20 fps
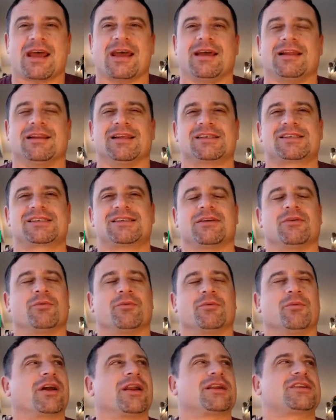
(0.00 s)
Hey,
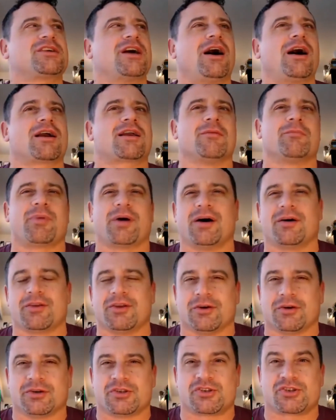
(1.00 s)
listen, we're going to talk
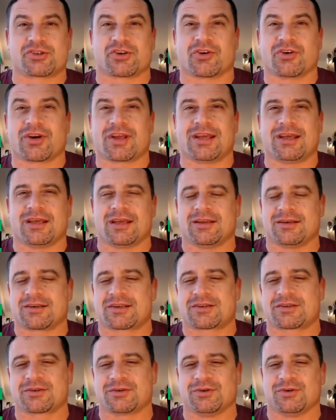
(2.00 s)
about your journey
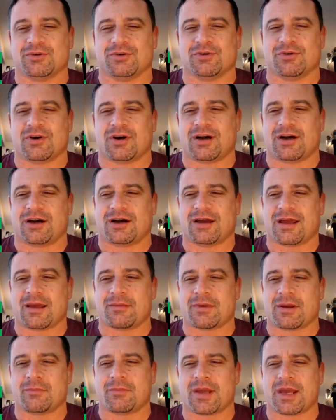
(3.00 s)
into
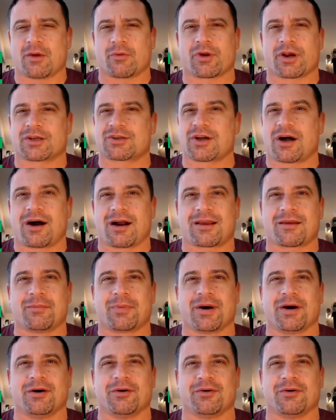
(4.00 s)
MMA. We're going to talk
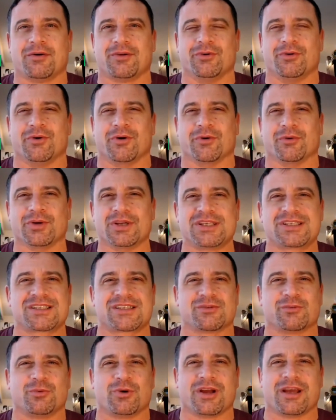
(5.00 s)
about your
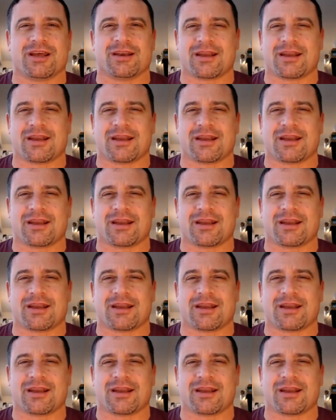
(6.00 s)
recent